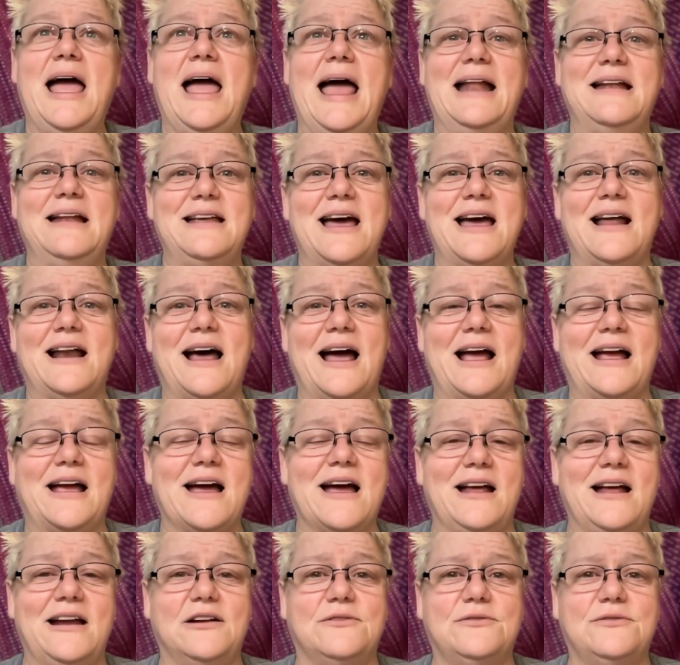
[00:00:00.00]
and yet I
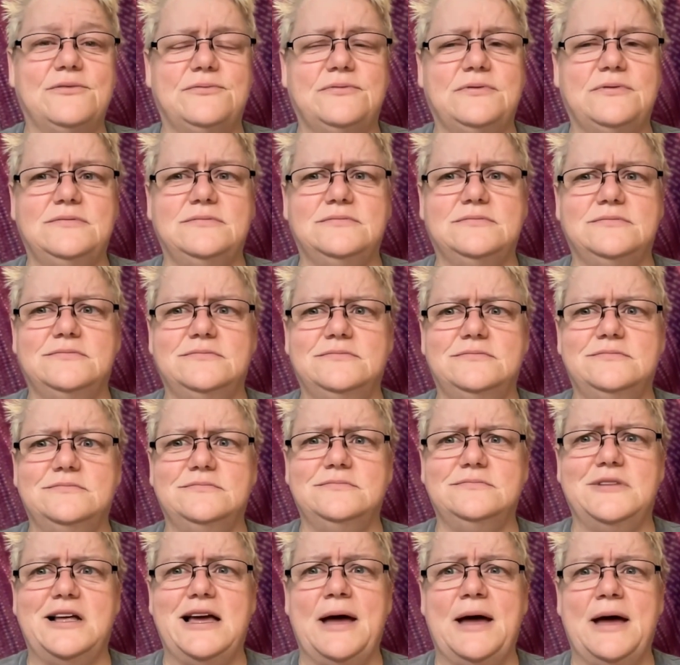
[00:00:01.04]
kind of
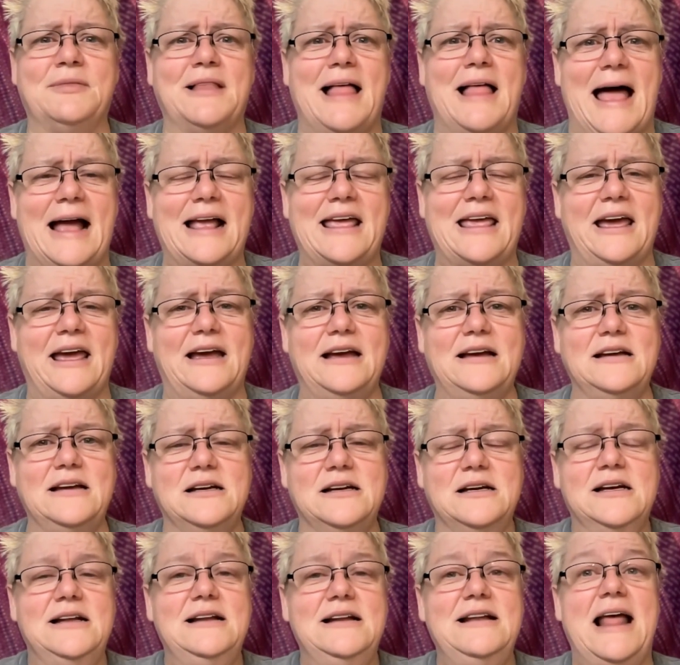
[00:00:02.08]
am lacking.
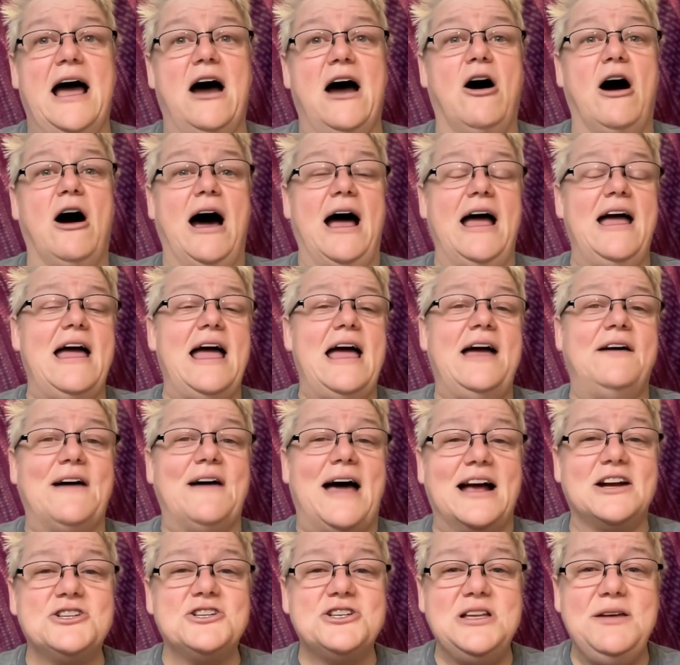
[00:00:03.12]
Now, I have
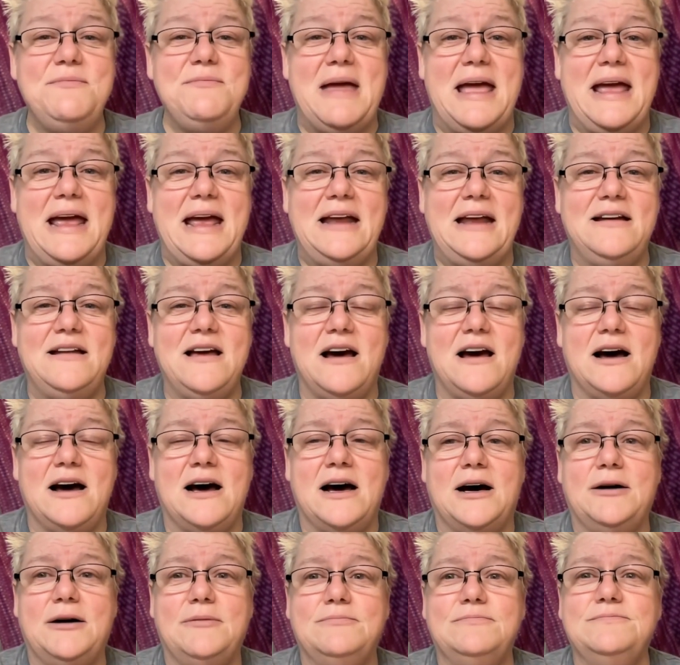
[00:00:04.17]
actually made
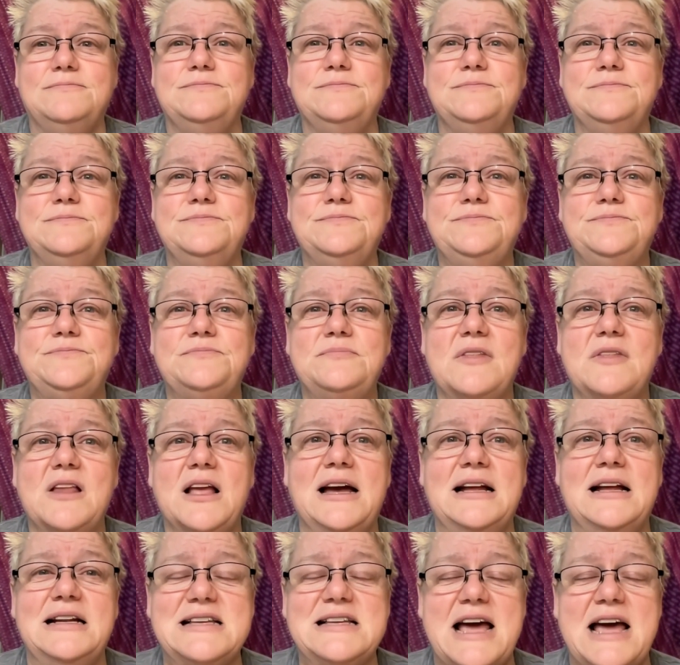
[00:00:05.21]
um,
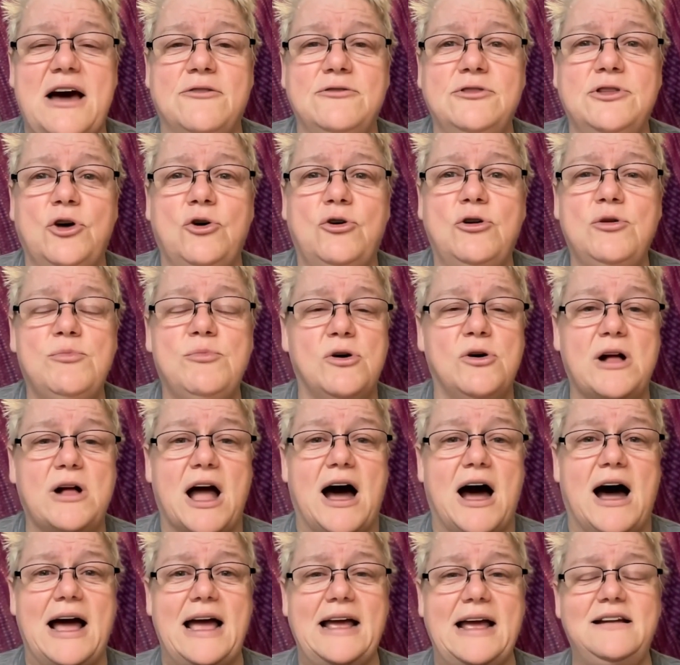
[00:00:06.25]
a downloadable
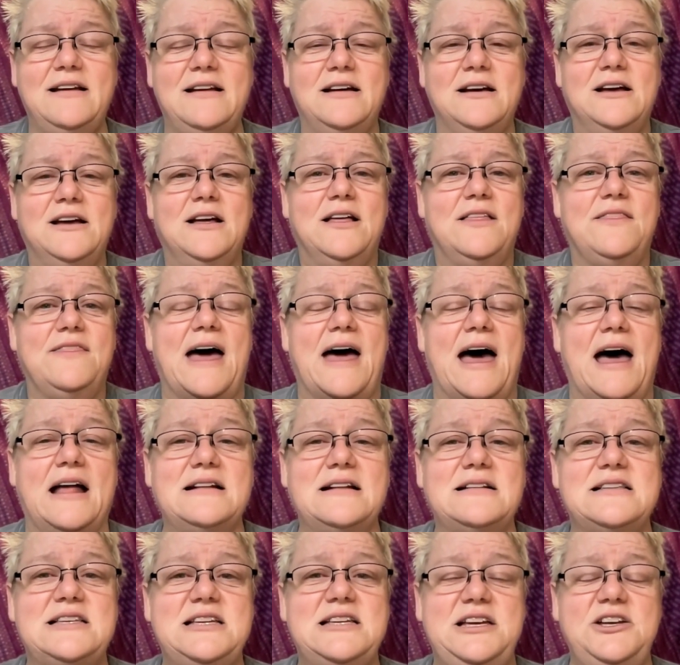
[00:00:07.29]
guide that
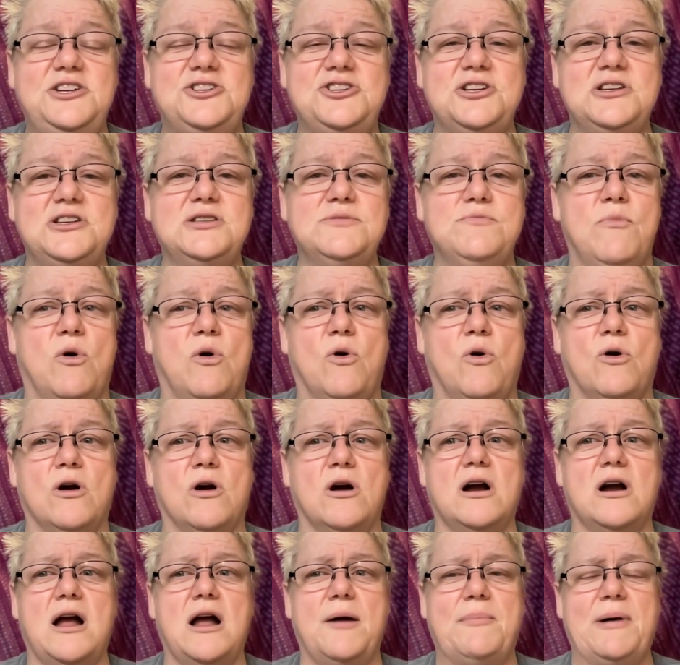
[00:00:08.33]
teaches
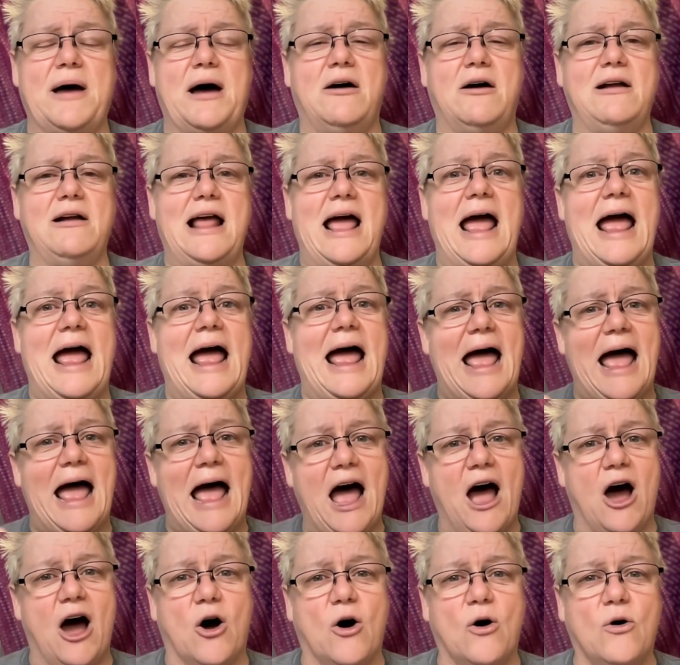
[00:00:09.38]
more about
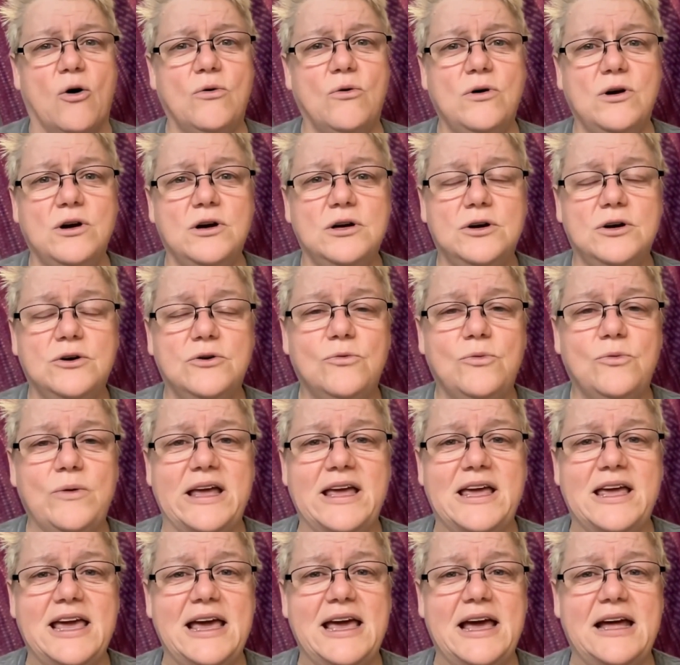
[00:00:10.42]
how
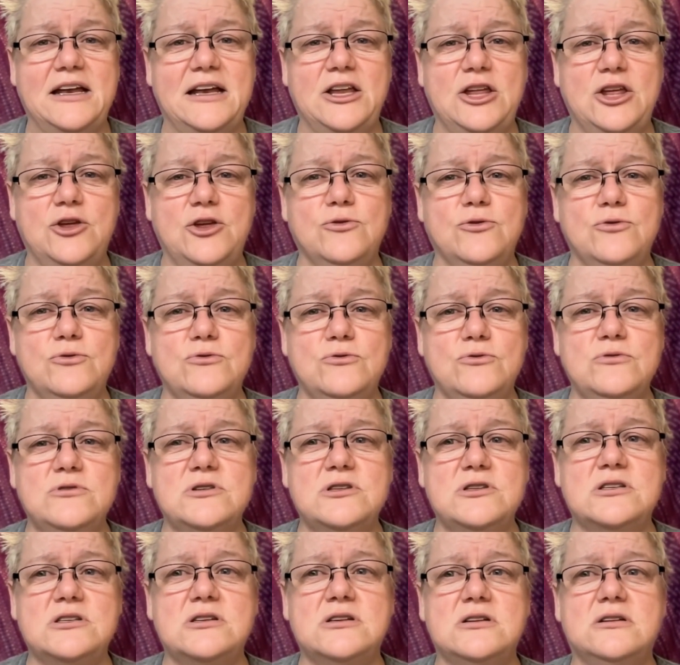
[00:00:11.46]
we can
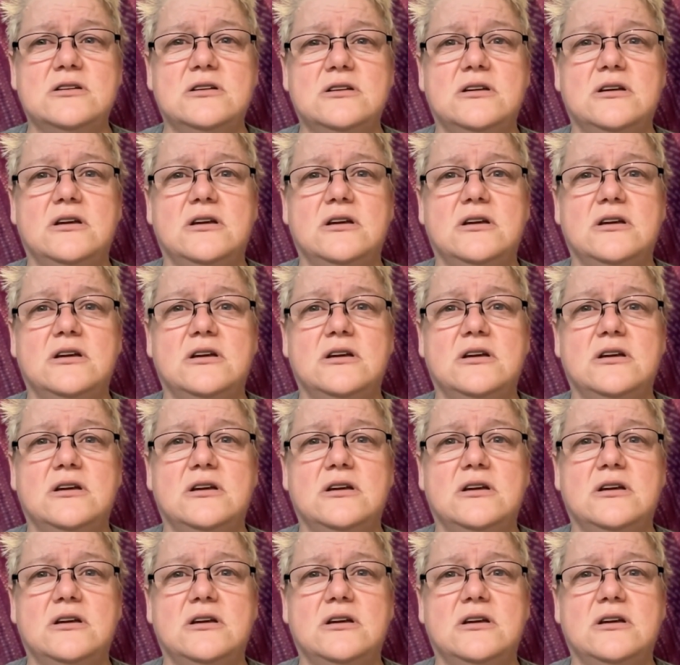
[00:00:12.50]
use